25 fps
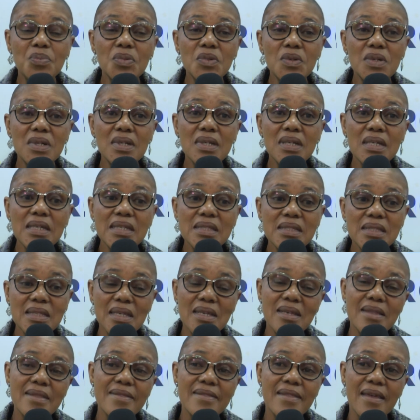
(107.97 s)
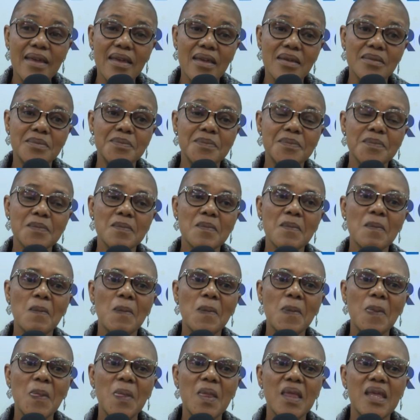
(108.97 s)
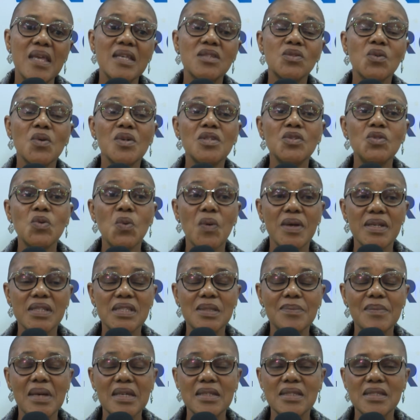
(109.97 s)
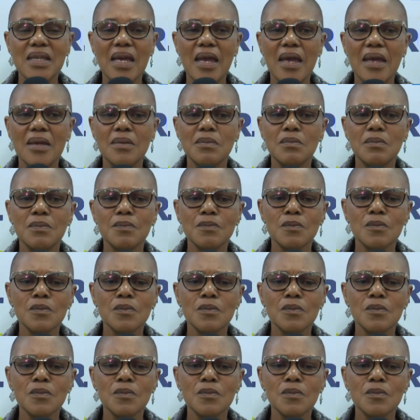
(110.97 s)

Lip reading: book is in there. It's going to waste my time.